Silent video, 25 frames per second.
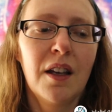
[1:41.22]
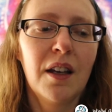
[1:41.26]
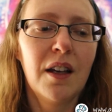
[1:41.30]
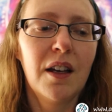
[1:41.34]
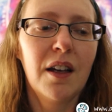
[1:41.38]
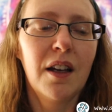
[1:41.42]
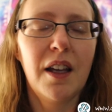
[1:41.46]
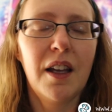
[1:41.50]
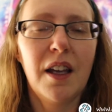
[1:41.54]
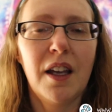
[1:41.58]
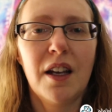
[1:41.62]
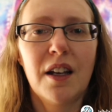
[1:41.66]

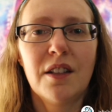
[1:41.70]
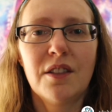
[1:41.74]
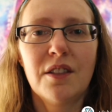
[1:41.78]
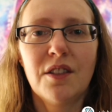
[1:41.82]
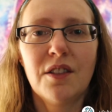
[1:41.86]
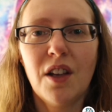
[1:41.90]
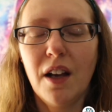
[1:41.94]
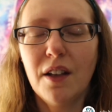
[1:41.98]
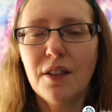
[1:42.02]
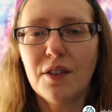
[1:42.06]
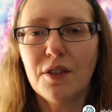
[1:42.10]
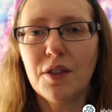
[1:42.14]

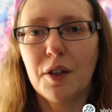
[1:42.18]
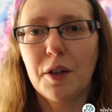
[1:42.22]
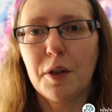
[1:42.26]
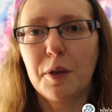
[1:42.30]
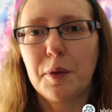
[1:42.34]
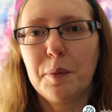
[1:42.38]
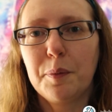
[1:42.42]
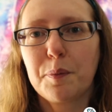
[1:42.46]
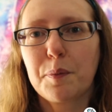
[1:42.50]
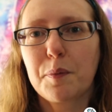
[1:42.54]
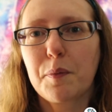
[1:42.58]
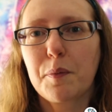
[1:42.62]
And
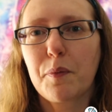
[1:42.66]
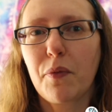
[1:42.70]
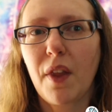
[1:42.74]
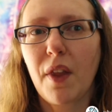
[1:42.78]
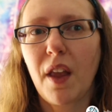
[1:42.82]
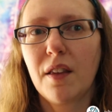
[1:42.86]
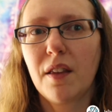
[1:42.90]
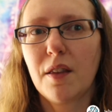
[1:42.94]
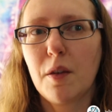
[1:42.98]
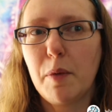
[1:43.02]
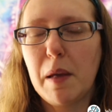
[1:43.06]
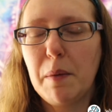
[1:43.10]
also,
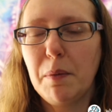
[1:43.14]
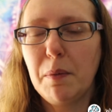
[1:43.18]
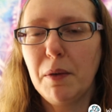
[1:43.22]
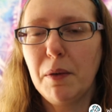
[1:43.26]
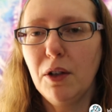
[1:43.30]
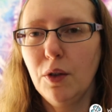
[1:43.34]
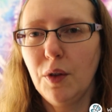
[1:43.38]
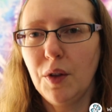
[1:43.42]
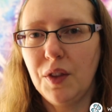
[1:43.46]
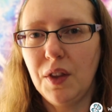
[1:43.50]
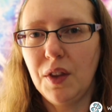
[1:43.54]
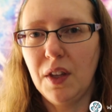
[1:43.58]
the people
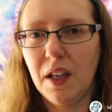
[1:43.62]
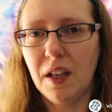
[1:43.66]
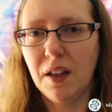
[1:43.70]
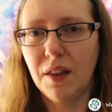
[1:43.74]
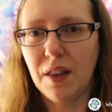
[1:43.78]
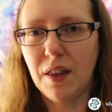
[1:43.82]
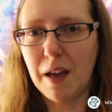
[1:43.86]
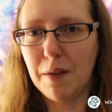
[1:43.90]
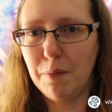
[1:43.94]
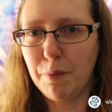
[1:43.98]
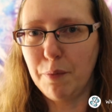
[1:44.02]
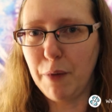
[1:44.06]
who think
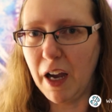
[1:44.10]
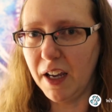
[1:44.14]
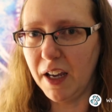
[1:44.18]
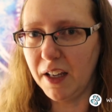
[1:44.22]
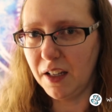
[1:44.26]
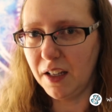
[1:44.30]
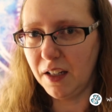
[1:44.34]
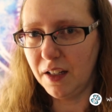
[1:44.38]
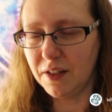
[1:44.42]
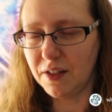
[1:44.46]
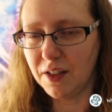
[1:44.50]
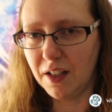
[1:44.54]
that
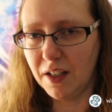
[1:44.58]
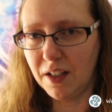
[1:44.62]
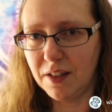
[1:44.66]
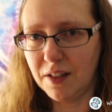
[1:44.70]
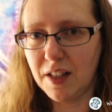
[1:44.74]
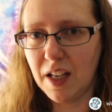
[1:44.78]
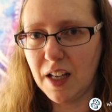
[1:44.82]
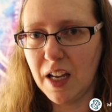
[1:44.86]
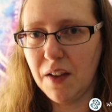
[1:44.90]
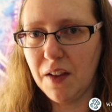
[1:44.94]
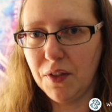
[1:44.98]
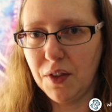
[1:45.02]
Biden is going to
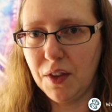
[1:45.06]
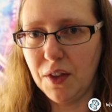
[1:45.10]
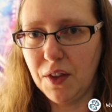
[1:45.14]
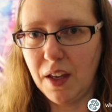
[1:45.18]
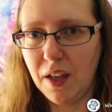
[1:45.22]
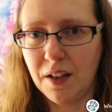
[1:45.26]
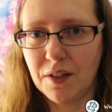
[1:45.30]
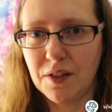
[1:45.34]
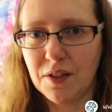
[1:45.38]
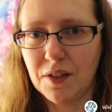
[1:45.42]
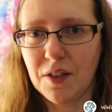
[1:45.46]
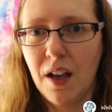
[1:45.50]
save
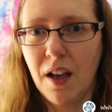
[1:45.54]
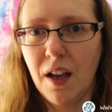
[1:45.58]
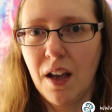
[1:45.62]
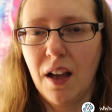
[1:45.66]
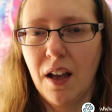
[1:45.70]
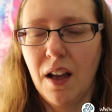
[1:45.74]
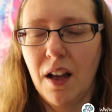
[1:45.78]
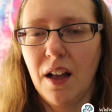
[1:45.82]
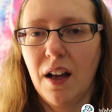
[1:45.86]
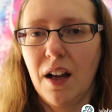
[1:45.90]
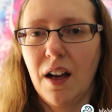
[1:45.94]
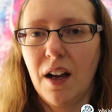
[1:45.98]
things
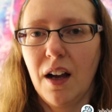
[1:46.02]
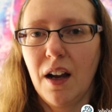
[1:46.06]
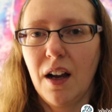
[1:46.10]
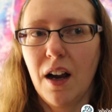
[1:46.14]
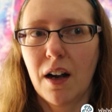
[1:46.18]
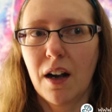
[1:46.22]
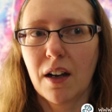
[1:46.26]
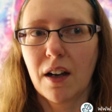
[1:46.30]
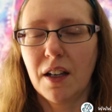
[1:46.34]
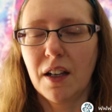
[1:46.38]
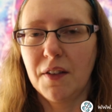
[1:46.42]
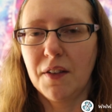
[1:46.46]

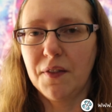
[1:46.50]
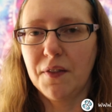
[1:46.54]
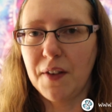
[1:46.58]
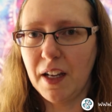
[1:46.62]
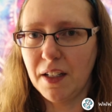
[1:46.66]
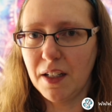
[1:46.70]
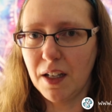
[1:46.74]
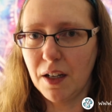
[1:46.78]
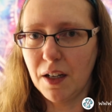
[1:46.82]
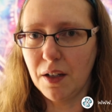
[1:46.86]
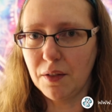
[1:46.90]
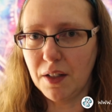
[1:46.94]
are going to
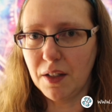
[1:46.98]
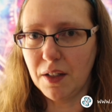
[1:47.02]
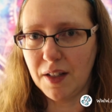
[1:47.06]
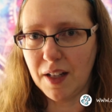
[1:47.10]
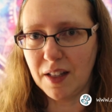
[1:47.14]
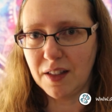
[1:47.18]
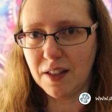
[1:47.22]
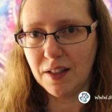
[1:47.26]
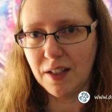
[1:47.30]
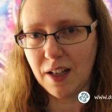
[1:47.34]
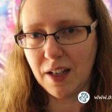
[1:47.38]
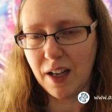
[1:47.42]
find out that
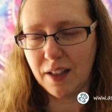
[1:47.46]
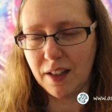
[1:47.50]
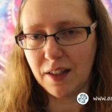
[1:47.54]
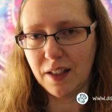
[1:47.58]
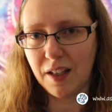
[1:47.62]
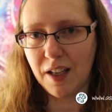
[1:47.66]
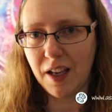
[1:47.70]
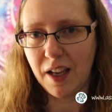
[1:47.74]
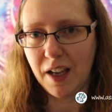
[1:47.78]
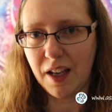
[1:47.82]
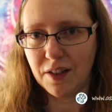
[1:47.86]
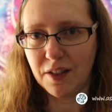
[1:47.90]
that's not the
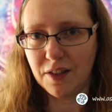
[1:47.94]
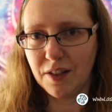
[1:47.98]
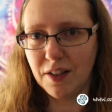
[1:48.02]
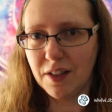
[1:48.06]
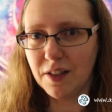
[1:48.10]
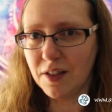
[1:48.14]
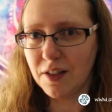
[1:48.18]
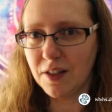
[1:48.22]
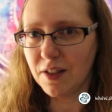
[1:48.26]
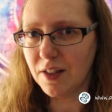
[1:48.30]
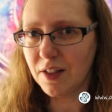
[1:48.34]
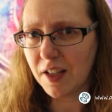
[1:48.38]
case.
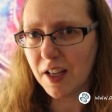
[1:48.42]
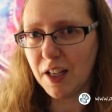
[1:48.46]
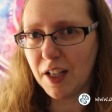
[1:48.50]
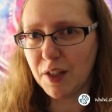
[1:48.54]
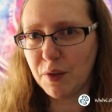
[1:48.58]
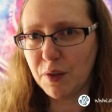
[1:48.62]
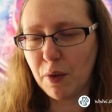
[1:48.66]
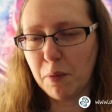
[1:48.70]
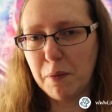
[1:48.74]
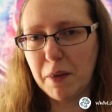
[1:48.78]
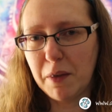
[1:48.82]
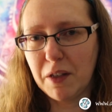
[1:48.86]
This is the
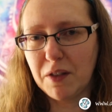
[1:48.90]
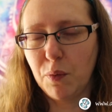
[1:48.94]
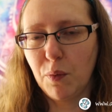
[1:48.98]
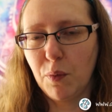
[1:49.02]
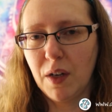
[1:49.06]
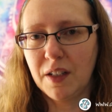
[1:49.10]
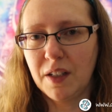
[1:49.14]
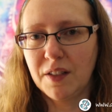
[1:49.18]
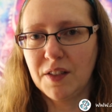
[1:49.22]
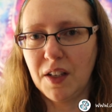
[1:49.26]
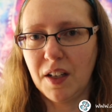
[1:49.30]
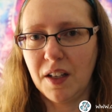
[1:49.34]
case with
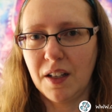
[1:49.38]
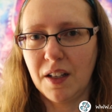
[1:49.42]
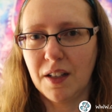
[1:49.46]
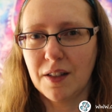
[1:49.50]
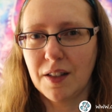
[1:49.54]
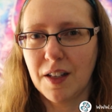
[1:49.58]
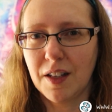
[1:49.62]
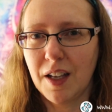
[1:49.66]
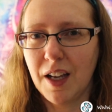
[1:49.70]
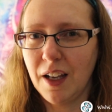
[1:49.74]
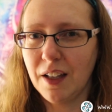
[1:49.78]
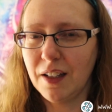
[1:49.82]
miswanting.
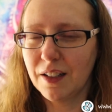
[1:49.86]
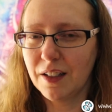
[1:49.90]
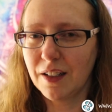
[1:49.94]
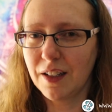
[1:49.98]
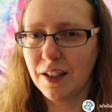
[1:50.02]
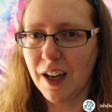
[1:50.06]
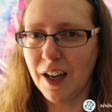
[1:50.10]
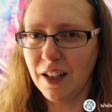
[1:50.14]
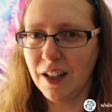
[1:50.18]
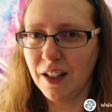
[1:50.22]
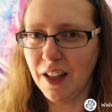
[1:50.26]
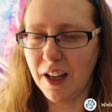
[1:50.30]
It's kind of,
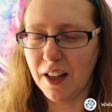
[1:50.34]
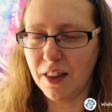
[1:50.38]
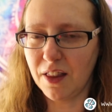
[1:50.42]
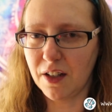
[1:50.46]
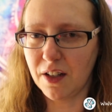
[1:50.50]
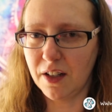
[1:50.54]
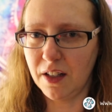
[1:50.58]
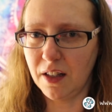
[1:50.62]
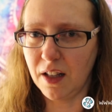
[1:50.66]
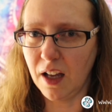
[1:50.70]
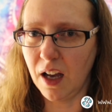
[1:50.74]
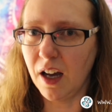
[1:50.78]
kind of like
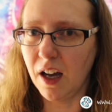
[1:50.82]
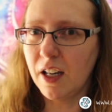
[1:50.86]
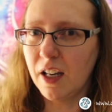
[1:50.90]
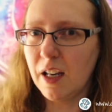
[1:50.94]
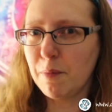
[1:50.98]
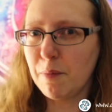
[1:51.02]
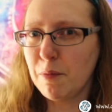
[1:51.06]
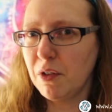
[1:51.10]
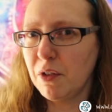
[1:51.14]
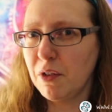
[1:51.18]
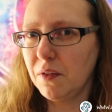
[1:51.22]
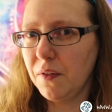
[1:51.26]
they're in the
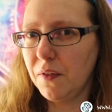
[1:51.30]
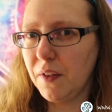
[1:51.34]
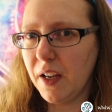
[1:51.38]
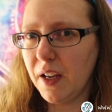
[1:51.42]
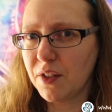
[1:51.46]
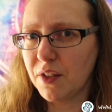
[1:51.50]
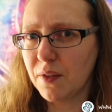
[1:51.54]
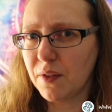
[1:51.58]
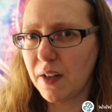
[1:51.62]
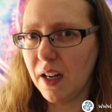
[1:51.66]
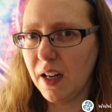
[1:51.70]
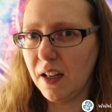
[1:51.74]
honeymoon
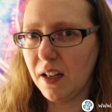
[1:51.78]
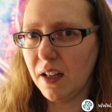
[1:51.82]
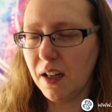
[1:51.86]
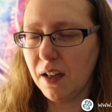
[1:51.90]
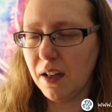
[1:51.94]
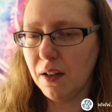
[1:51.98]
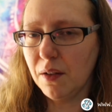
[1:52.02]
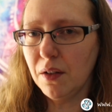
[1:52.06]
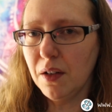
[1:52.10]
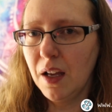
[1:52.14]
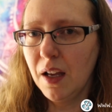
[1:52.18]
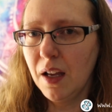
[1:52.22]
phase right
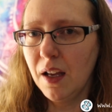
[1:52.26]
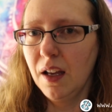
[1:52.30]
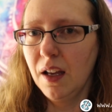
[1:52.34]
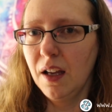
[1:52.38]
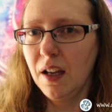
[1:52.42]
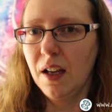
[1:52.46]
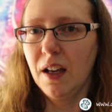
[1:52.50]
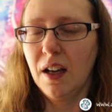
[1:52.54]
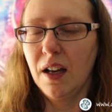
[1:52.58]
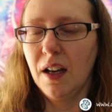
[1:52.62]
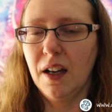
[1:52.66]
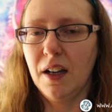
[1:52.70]
now,
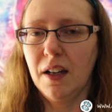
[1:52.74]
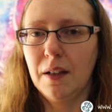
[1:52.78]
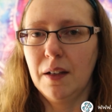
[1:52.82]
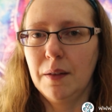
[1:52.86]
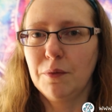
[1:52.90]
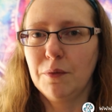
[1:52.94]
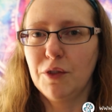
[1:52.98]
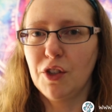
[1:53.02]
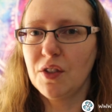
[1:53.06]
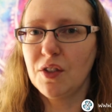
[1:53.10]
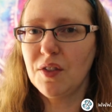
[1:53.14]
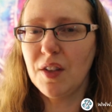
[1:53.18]

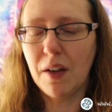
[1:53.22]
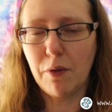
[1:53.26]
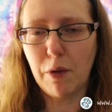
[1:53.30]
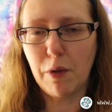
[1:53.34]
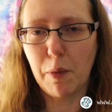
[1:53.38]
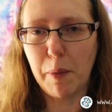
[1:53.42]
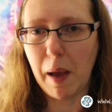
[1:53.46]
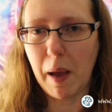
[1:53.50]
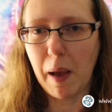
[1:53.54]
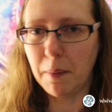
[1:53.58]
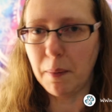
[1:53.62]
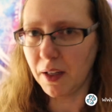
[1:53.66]
um, just like
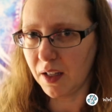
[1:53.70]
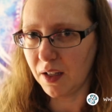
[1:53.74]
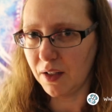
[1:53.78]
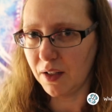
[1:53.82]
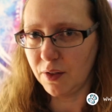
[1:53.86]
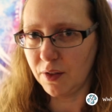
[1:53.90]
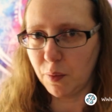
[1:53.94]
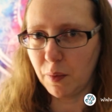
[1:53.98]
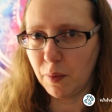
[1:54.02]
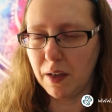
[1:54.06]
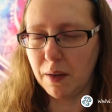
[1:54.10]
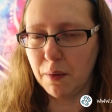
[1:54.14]

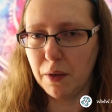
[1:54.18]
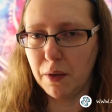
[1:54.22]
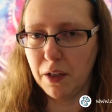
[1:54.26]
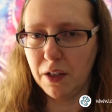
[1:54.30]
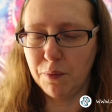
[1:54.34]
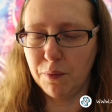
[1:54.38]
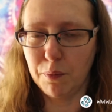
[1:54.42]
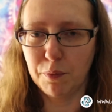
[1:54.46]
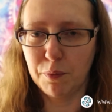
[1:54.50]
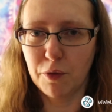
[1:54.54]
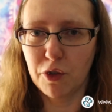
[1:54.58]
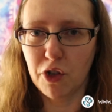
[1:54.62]
Republicans were
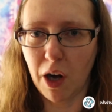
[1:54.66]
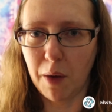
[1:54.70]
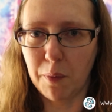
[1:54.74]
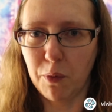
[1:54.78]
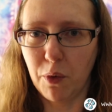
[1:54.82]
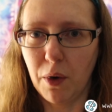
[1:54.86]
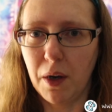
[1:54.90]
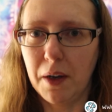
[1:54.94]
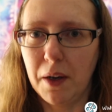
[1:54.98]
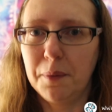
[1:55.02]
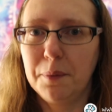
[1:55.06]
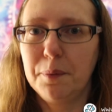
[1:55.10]
when
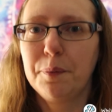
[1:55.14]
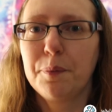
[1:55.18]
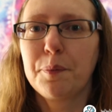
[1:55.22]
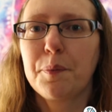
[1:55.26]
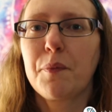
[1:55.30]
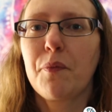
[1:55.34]
Trump won.